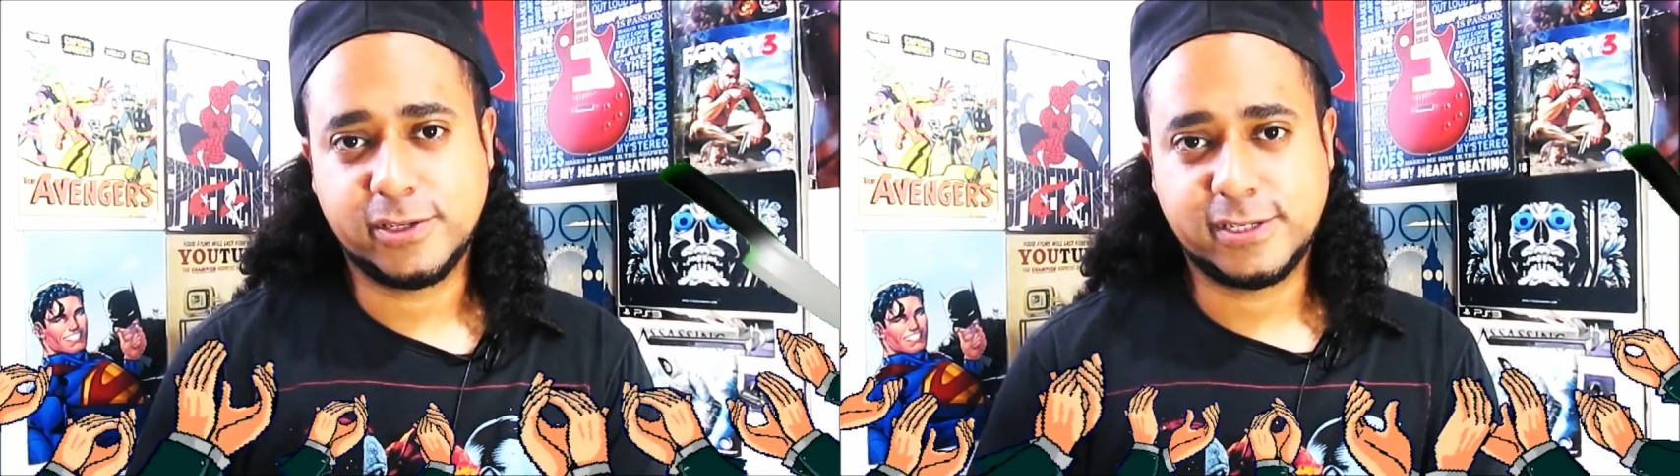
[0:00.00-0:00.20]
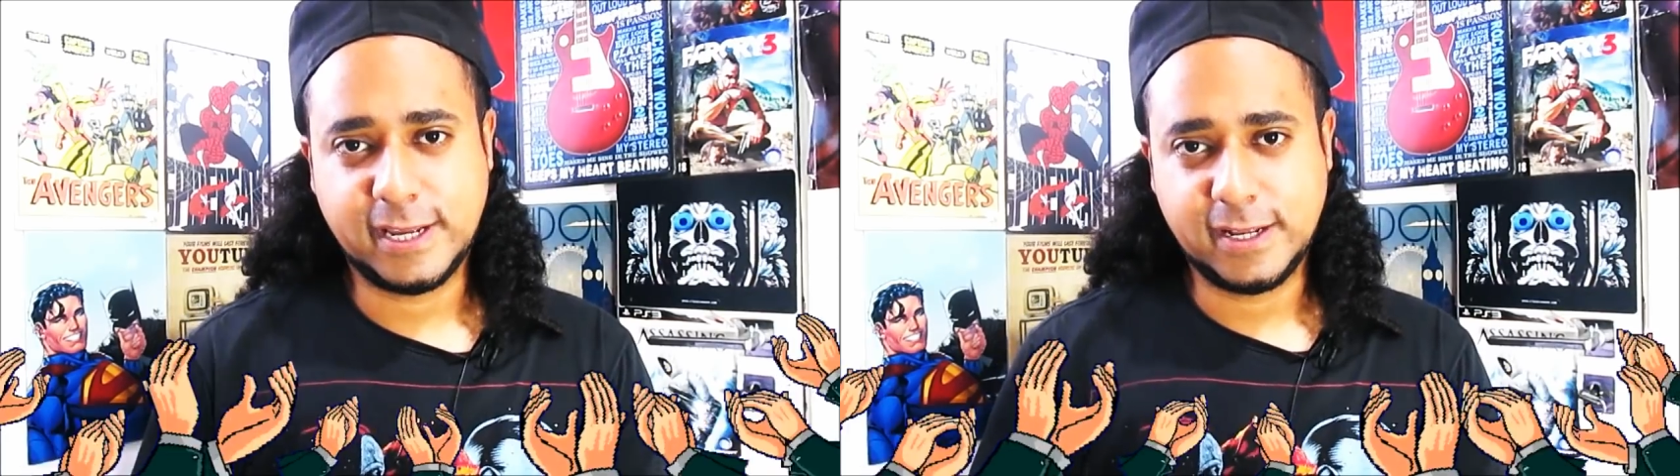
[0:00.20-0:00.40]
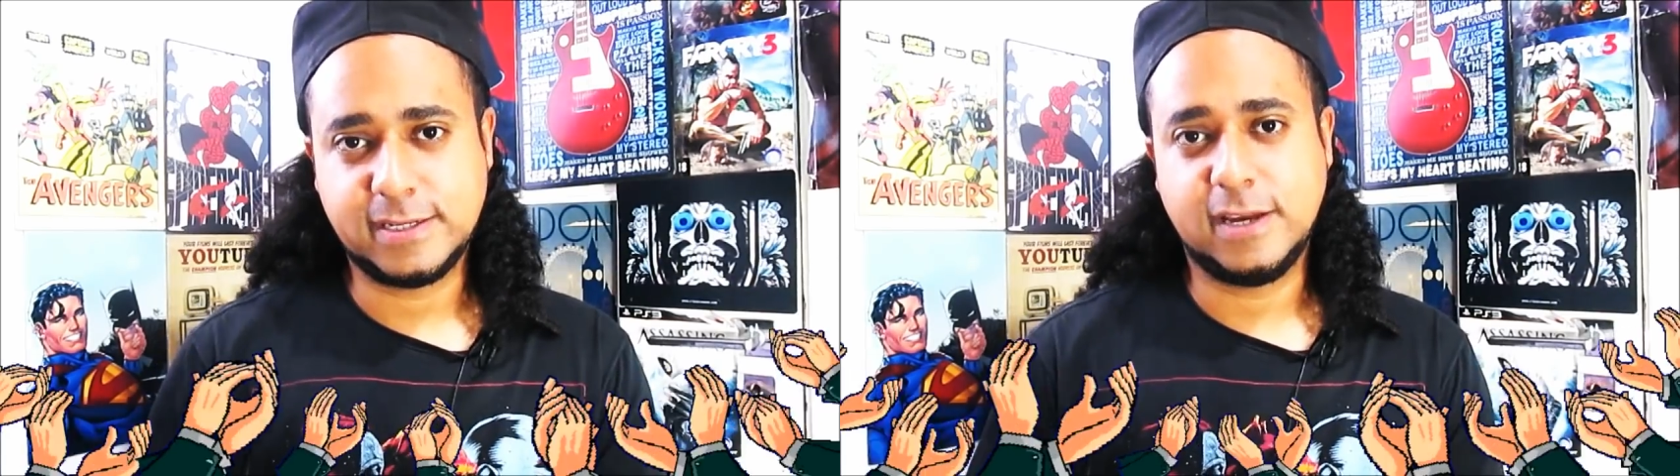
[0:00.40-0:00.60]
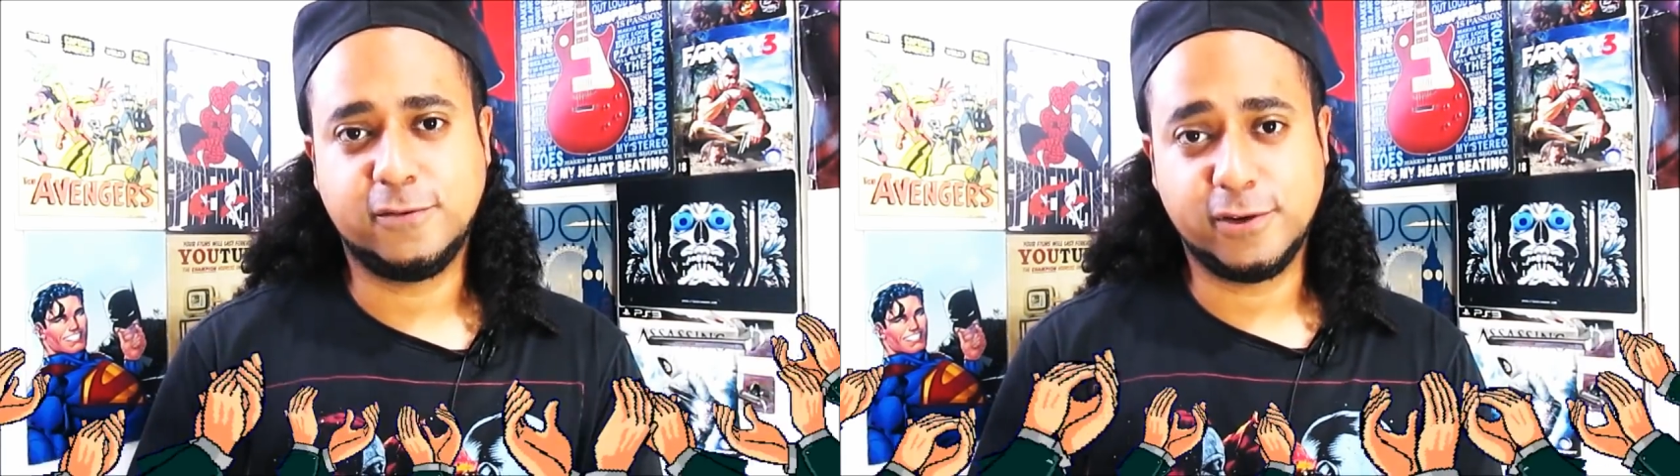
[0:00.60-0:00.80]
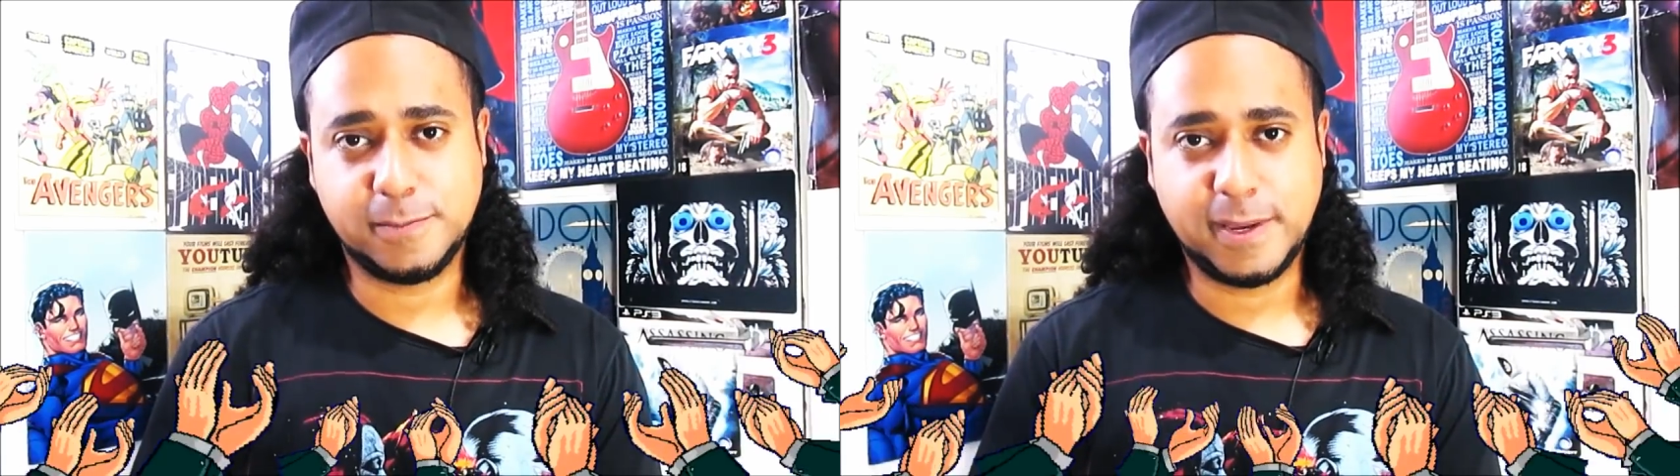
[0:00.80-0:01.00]
want you to send
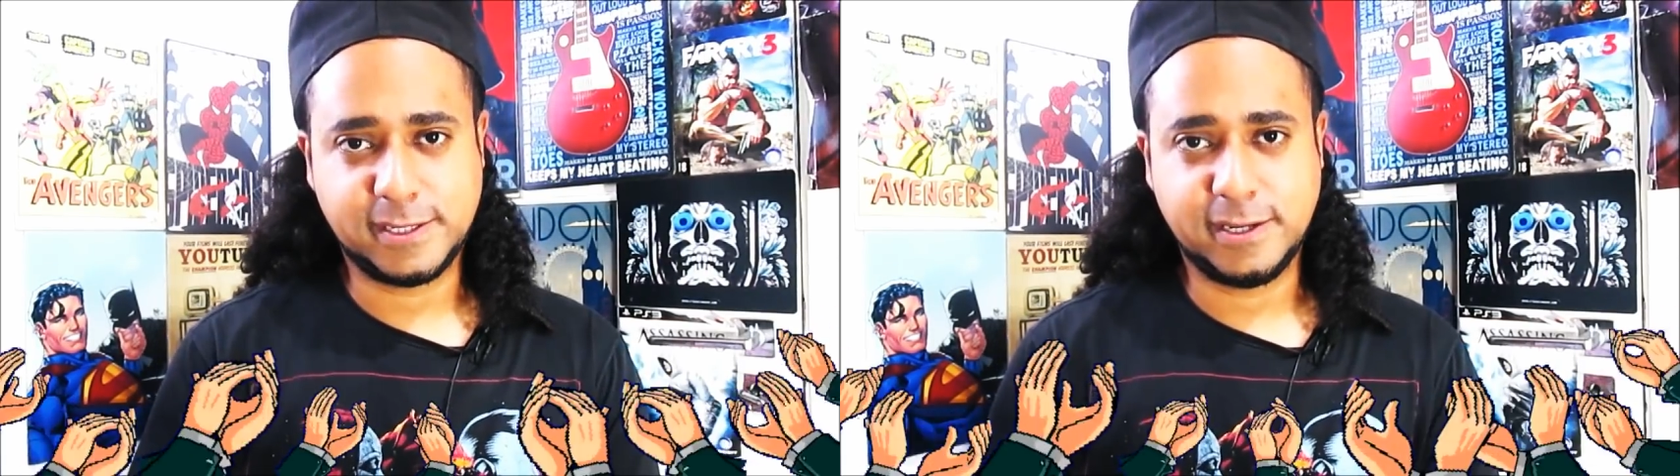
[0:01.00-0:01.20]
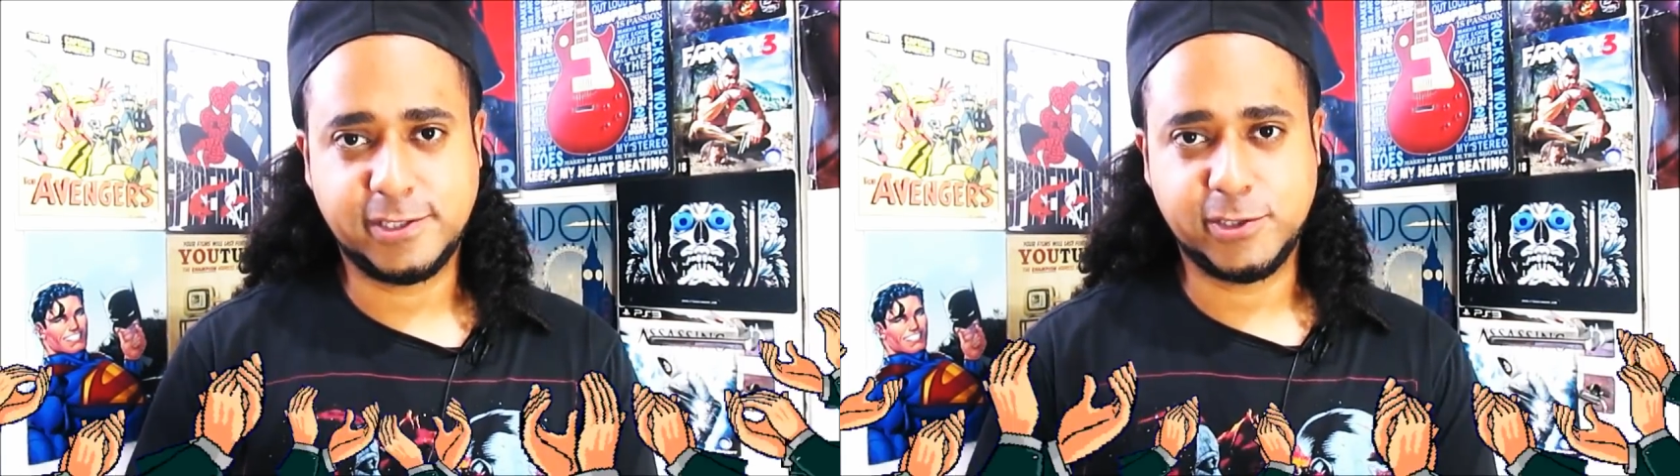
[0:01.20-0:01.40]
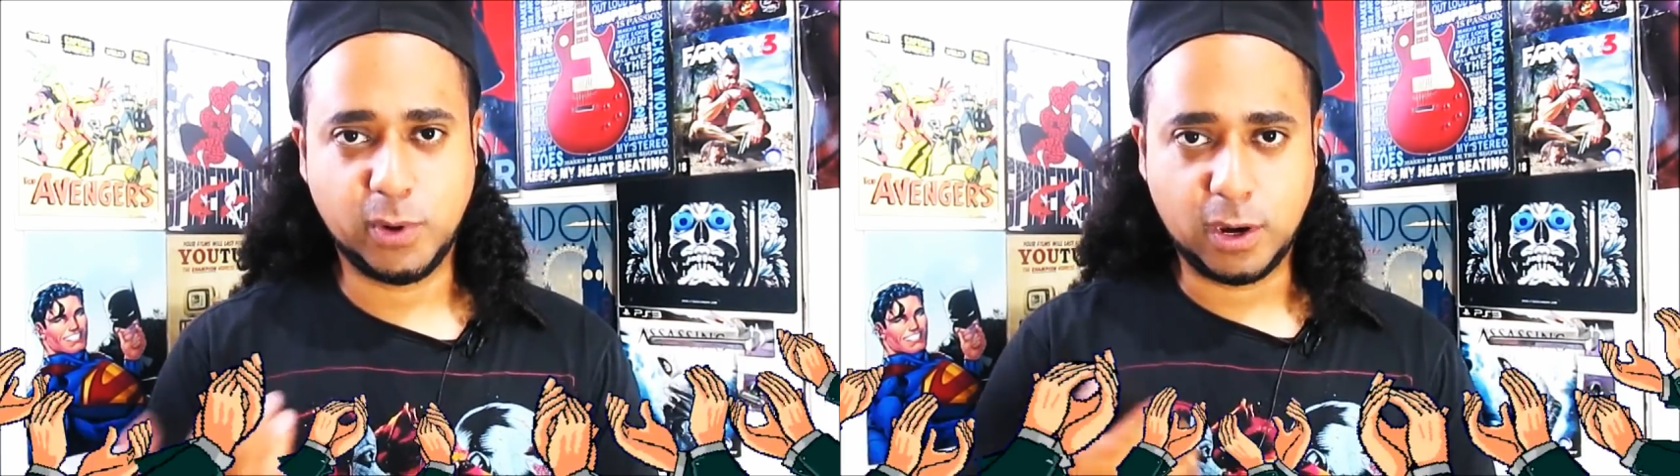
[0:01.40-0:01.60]
a voice message